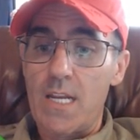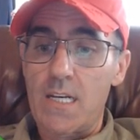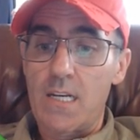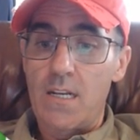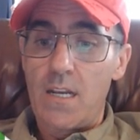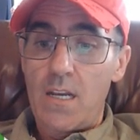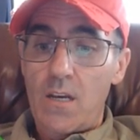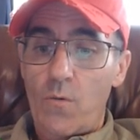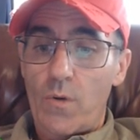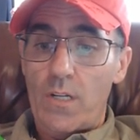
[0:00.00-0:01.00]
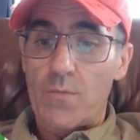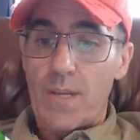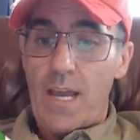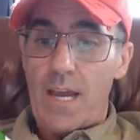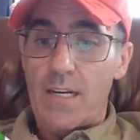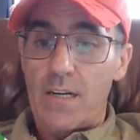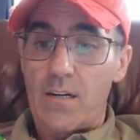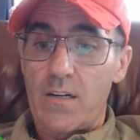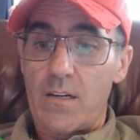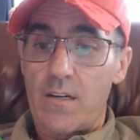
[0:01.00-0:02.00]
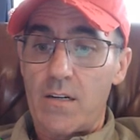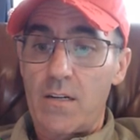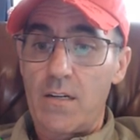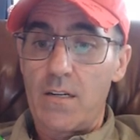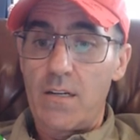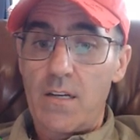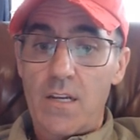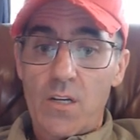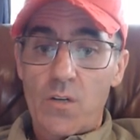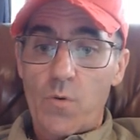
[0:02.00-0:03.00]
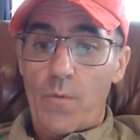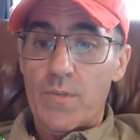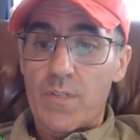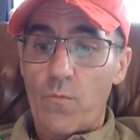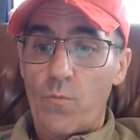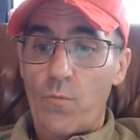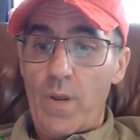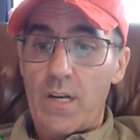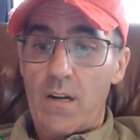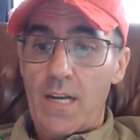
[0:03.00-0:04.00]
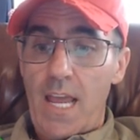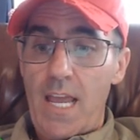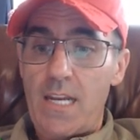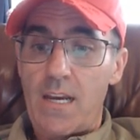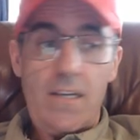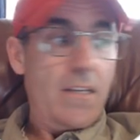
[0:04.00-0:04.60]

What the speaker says: win. What else we got here? 12% win on